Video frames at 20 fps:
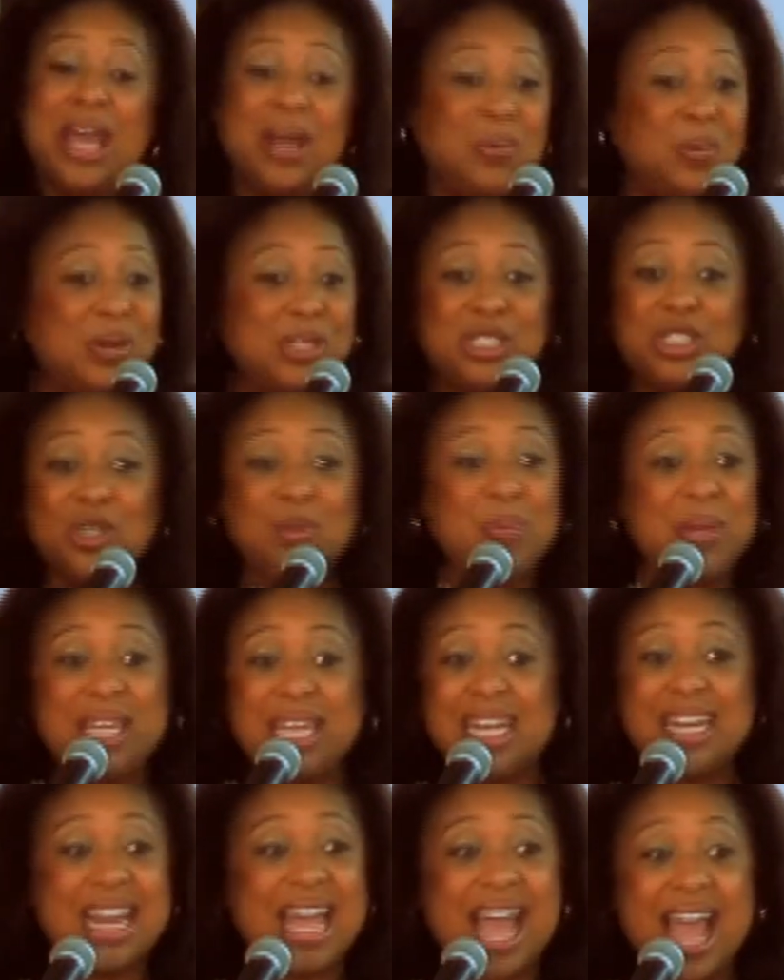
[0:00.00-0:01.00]
And once you
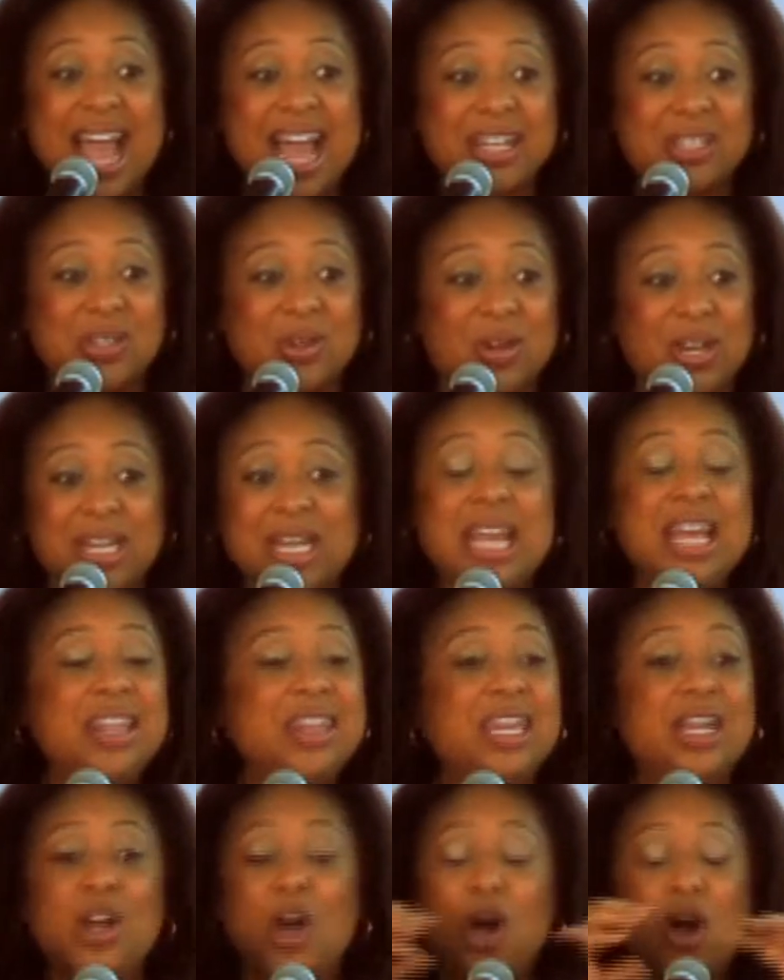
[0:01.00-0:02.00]
begin to act on it,
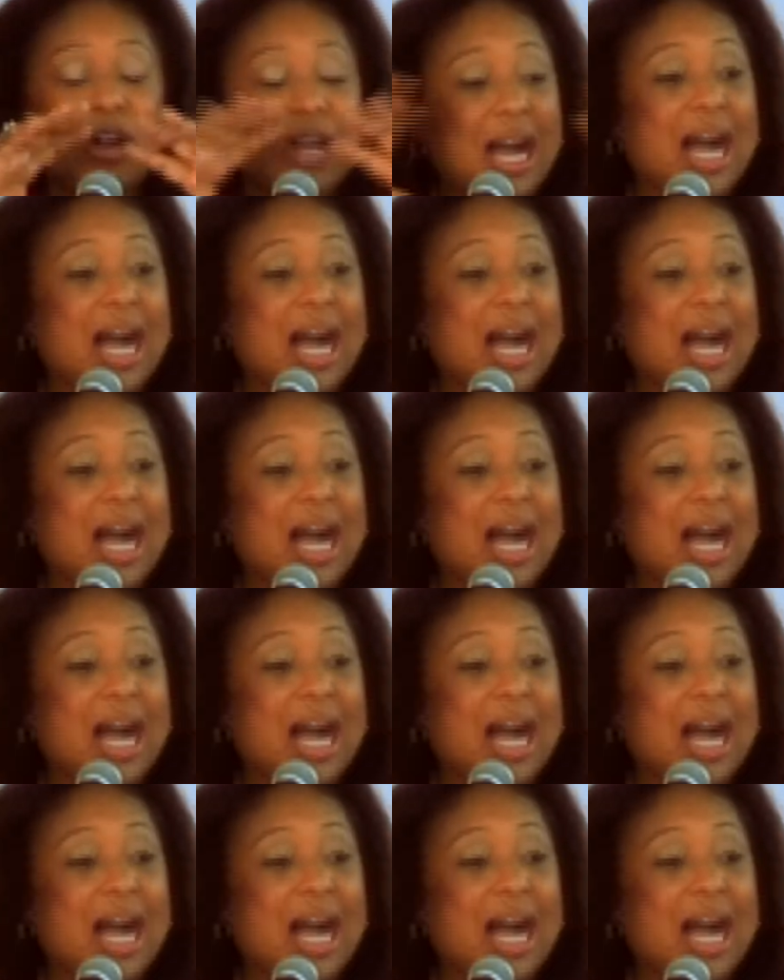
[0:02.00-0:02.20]
then all